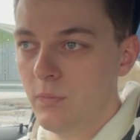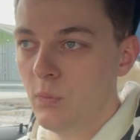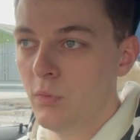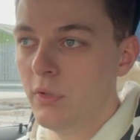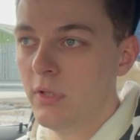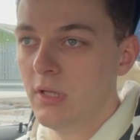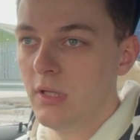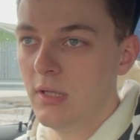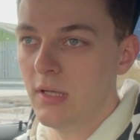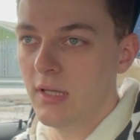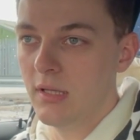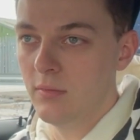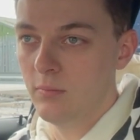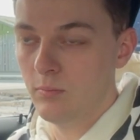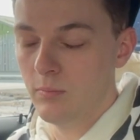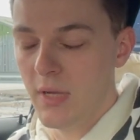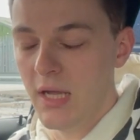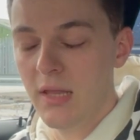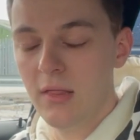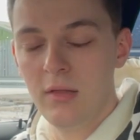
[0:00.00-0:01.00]
with the, and
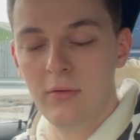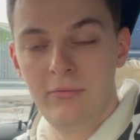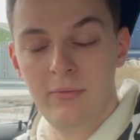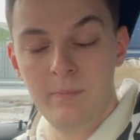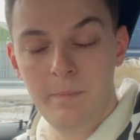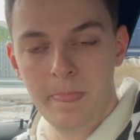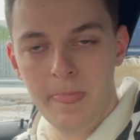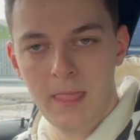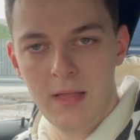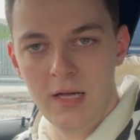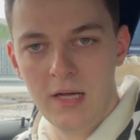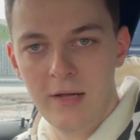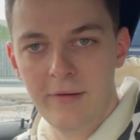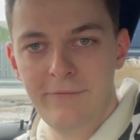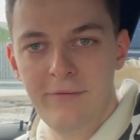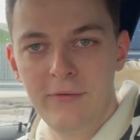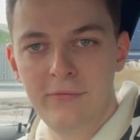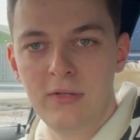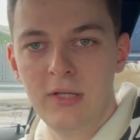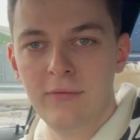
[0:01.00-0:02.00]
made the
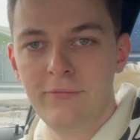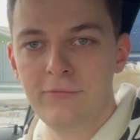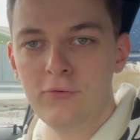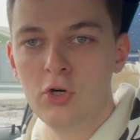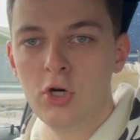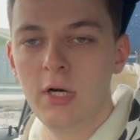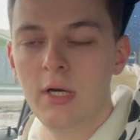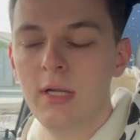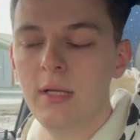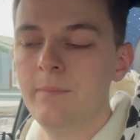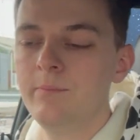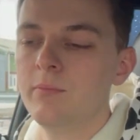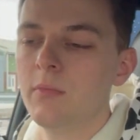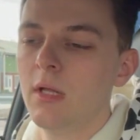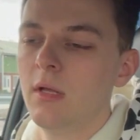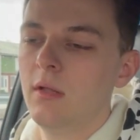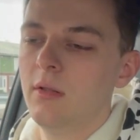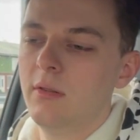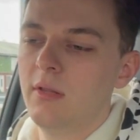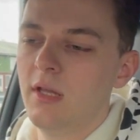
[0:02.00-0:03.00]
R53,
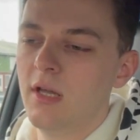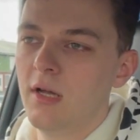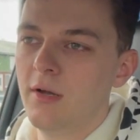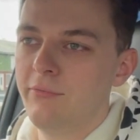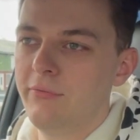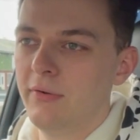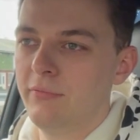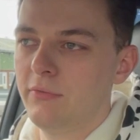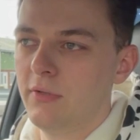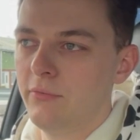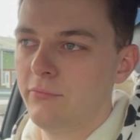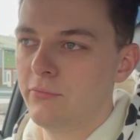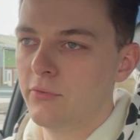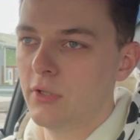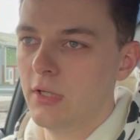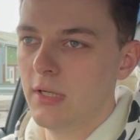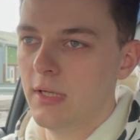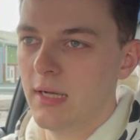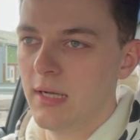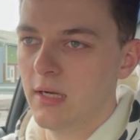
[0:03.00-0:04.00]
the
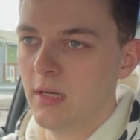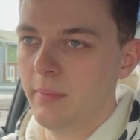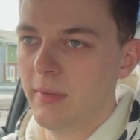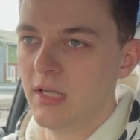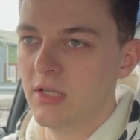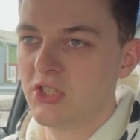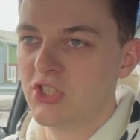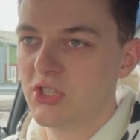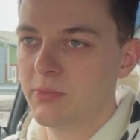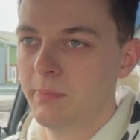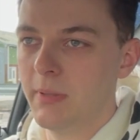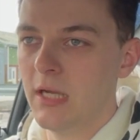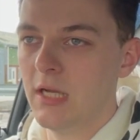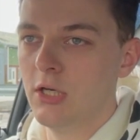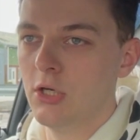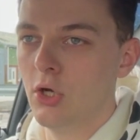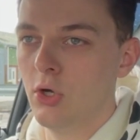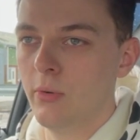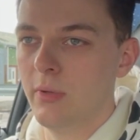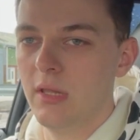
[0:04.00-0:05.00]
R53 had a big
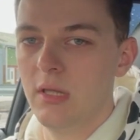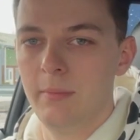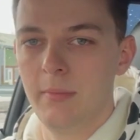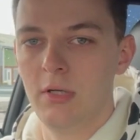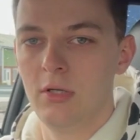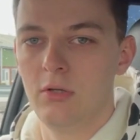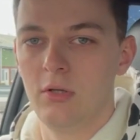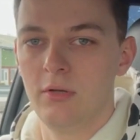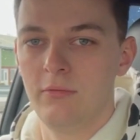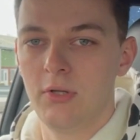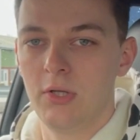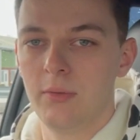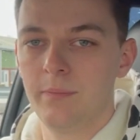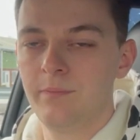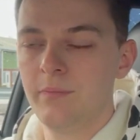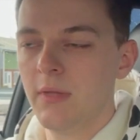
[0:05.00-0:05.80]
speedo in the middle of it